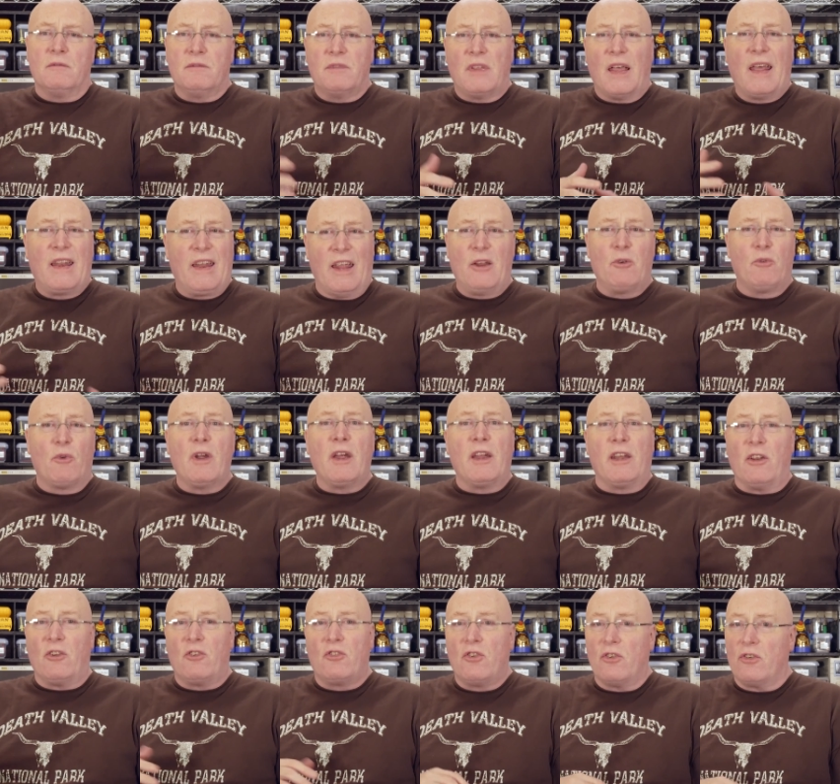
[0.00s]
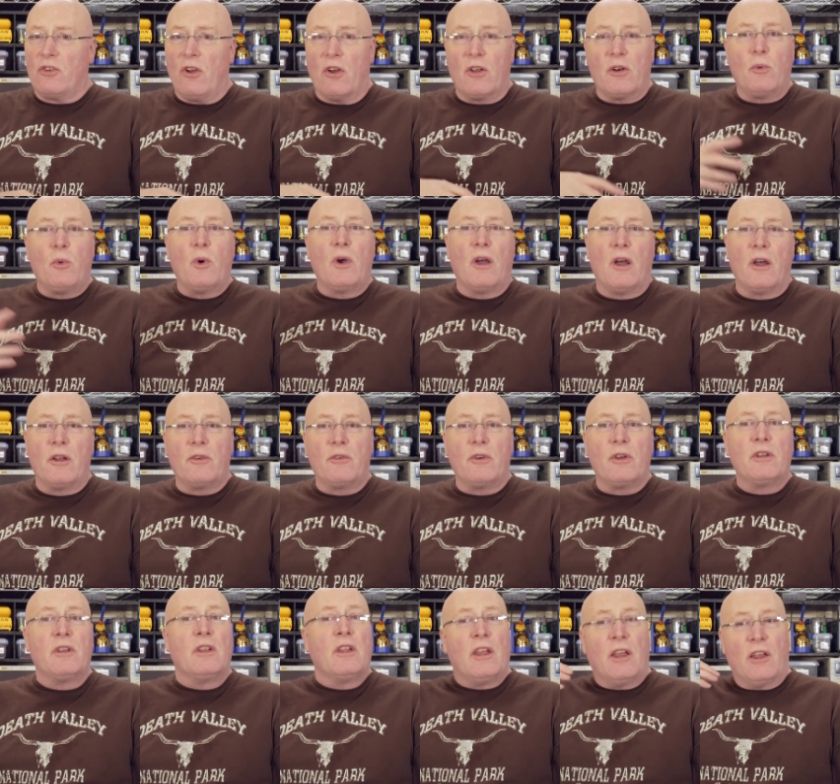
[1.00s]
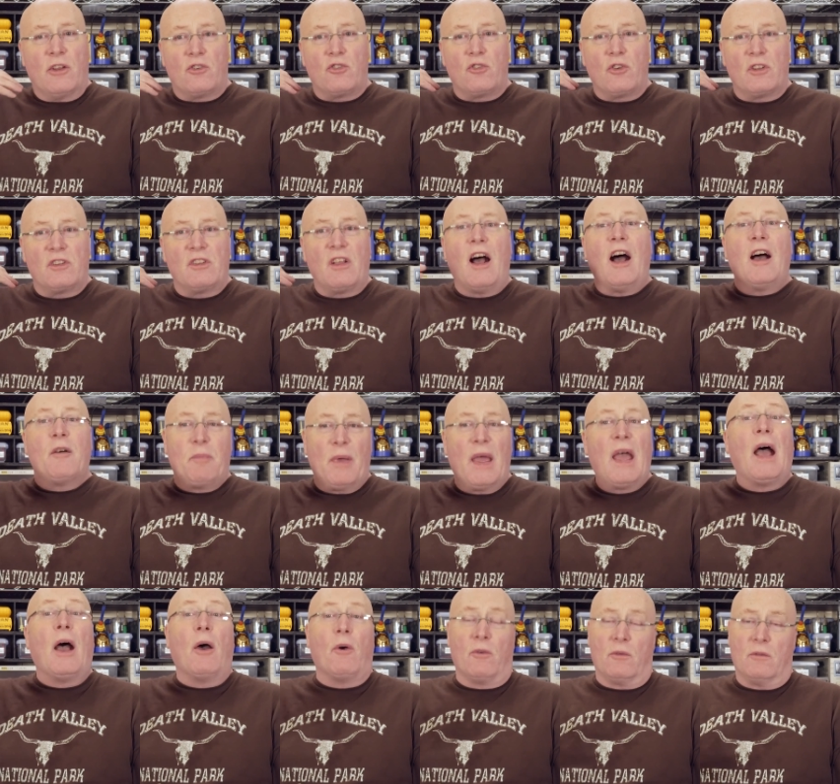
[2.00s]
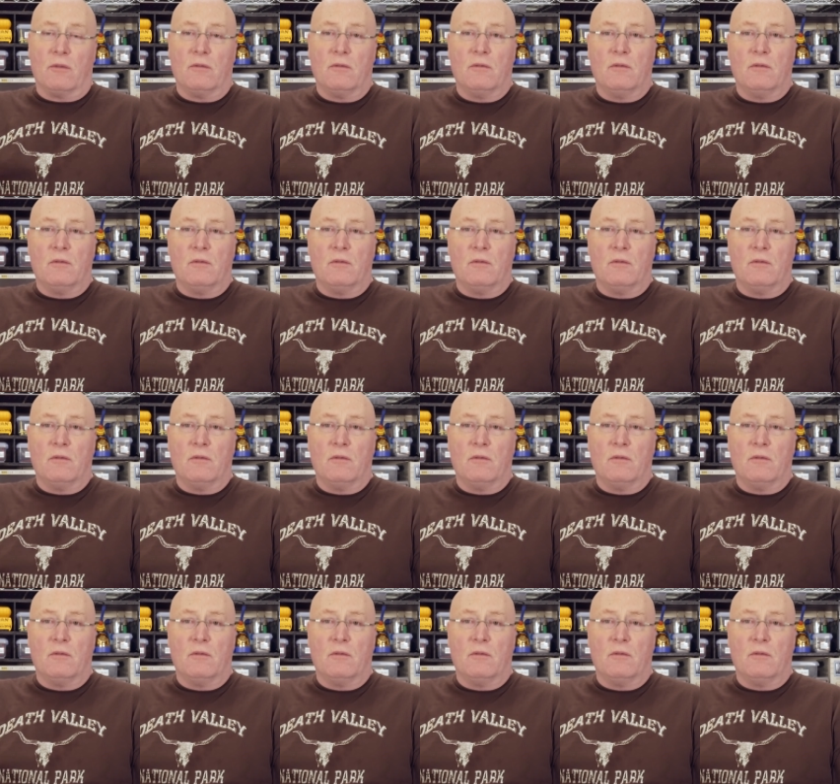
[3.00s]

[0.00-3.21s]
That ain't right. It should go to 100. It should top out.